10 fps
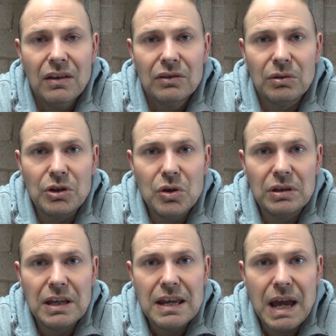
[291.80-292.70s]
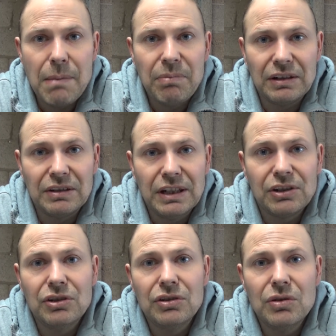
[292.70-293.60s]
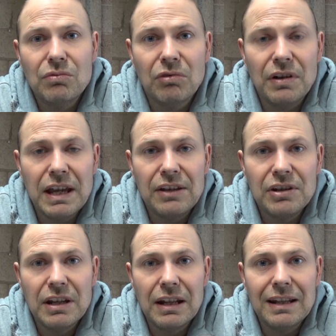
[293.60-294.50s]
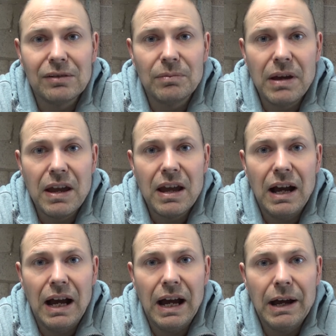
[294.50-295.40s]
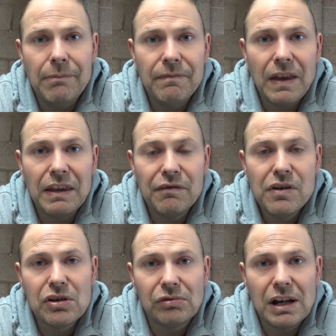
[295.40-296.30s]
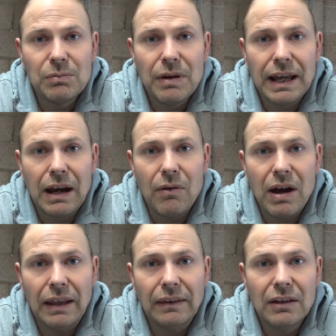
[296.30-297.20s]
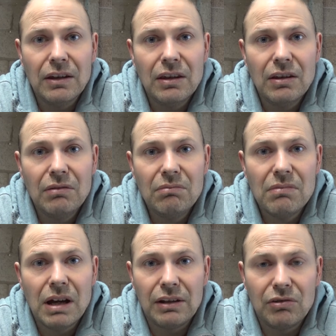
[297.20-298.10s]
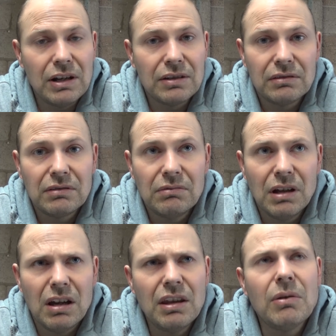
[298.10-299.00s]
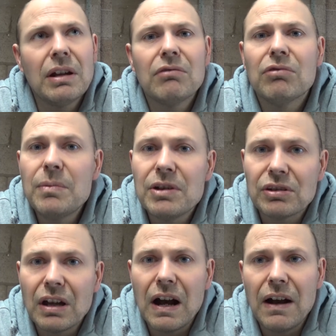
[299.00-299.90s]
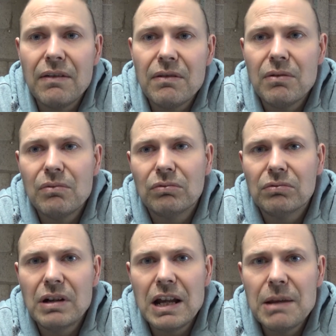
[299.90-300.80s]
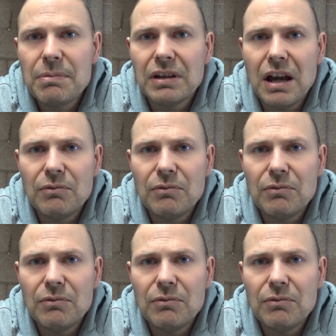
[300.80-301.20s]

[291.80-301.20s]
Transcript: So I used the practice session to run the engine in a little bit, and then first race went out and had a rubbish start, really bizarre.